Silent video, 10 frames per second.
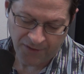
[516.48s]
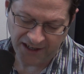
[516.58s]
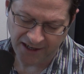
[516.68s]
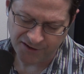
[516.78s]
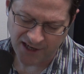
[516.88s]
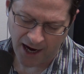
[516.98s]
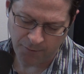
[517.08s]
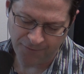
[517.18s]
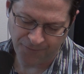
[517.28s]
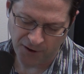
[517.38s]
The needle's eye
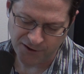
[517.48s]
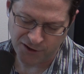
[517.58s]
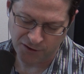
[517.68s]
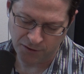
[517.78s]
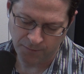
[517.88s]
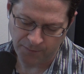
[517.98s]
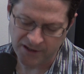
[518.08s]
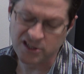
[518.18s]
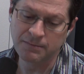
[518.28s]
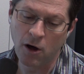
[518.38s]
referred to
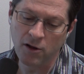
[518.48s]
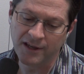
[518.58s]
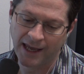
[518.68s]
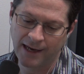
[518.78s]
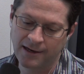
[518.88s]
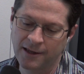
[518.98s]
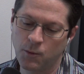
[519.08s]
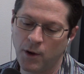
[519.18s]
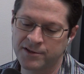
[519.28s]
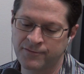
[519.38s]
a small gate in
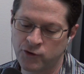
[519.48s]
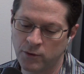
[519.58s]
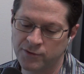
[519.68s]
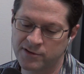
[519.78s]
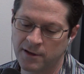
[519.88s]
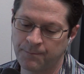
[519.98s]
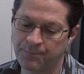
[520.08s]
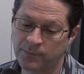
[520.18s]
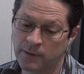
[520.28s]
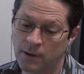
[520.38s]
the walls of Jerusalem,
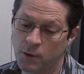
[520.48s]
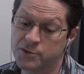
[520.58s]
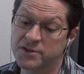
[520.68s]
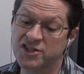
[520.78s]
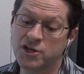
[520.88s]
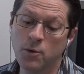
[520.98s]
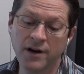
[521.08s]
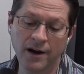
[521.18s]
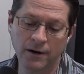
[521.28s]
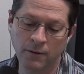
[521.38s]
which was so
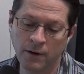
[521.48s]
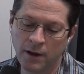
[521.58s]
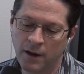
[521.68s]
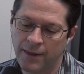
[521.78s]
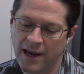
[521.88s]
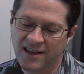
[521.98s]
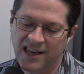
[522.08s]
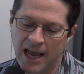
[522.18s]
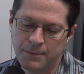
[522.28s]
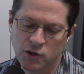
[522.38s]
narrow that a
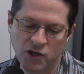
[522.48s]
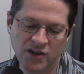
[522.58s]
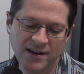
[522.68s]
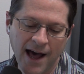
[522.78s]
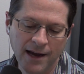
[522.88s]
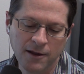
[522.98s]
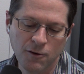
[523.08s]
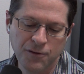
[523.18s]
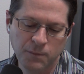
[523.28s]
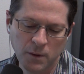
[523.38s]
camel could not
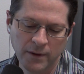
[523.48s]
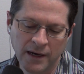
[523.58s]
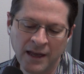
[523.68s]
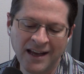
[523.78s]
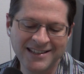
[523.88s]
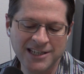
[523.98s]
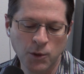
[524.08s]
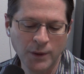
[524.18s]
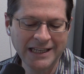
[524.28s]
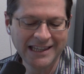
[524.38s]
go through it
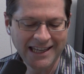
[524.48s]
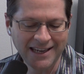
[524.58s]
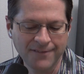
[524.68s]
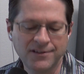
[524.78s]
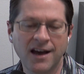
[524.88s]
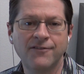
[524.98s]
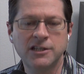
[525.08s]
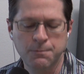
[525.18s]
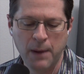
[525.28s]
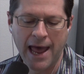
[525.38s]
until relieved of
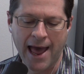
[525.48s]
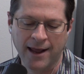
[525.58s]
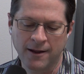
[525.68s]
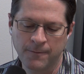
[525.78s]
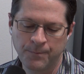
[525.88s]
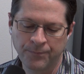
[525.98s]
its pack.